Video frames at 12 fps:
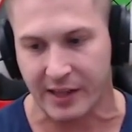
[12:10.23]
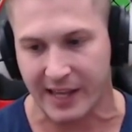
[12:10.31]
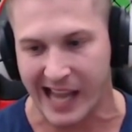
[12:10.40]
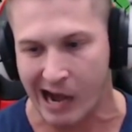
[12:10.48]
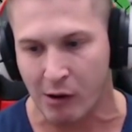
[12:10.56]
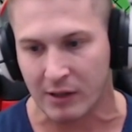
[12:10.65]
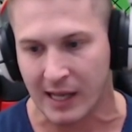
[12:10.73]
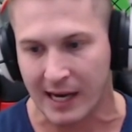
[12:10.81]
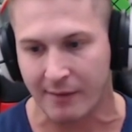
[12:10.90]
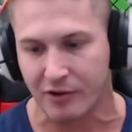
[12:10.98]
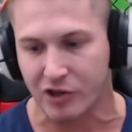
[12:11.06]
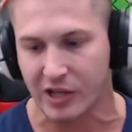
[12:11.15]
the outline
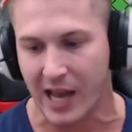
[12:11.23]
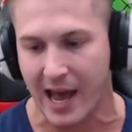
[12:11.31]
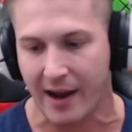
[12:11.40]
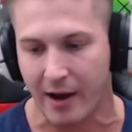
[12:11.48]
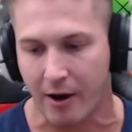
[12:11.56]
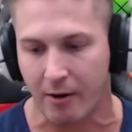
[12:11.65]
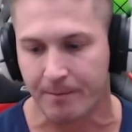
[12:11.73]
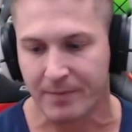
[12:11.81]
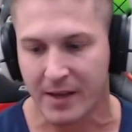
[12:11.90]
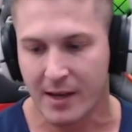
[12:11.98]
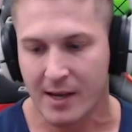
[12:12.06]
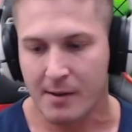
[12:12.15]
of the shadow
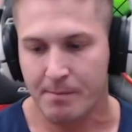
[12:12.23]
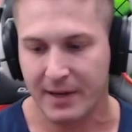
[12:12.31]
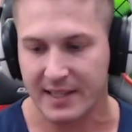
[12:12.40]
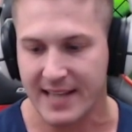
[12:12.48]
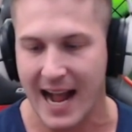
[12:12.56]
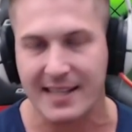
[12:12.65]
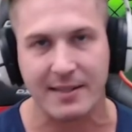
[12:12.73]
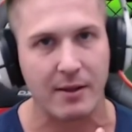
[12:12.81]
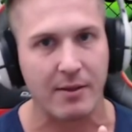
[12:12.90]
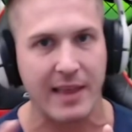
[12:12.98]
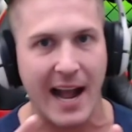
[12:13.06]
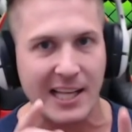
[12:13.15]
because that's
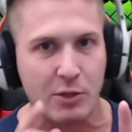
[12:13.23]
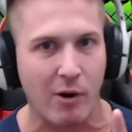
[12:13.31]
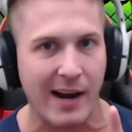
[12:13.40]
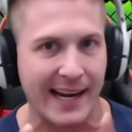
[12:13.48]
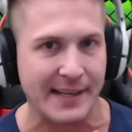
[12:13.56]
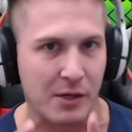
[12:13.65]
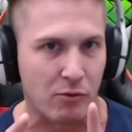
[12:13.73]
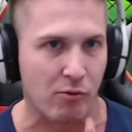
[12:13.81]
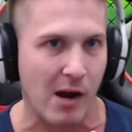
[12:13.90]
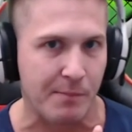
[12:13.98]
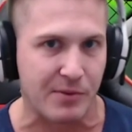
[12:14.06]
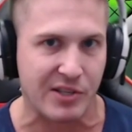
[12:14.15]
that's where I get to
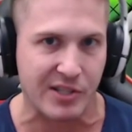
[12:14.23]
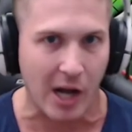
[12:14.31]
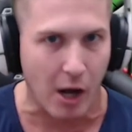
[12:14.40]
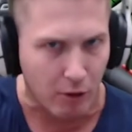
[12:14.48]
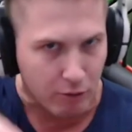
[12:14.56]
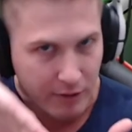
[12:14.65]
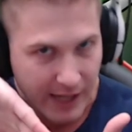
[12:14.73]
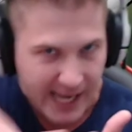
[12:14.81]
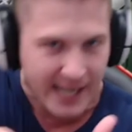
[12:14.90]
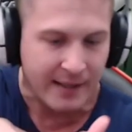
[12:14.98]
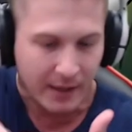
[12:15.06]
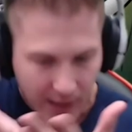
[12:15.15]
rub salt
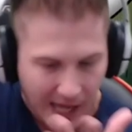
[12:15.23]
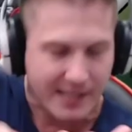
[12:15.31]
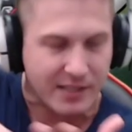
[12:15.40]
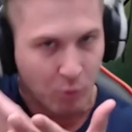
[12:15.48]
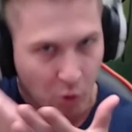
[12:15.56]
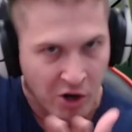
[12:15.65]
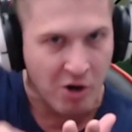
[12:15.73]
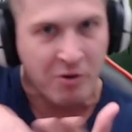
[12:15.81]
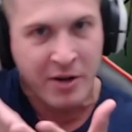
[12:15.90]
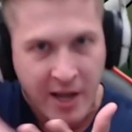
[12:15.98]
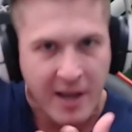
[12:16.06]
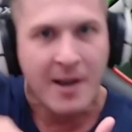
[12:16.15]
in Luck's
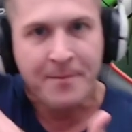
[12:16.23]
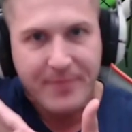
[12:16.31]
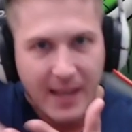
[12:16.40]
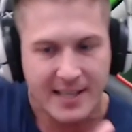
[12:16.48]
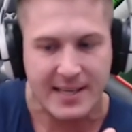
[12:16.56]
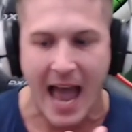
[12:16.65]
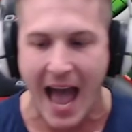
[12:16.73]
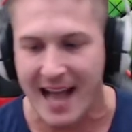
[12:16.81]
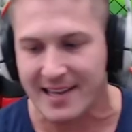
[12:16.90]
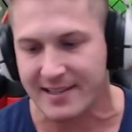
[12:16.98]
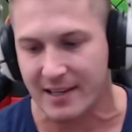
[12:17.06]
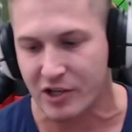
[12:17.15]
wound is as the